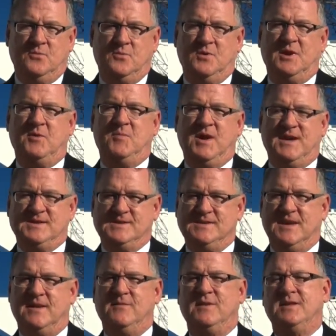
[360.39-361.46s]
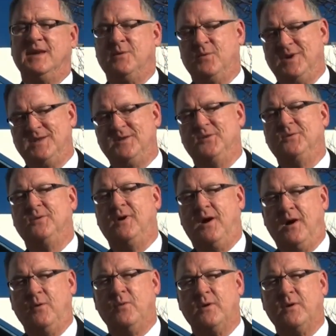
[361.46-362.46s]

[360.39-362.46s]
Really makes everything we do all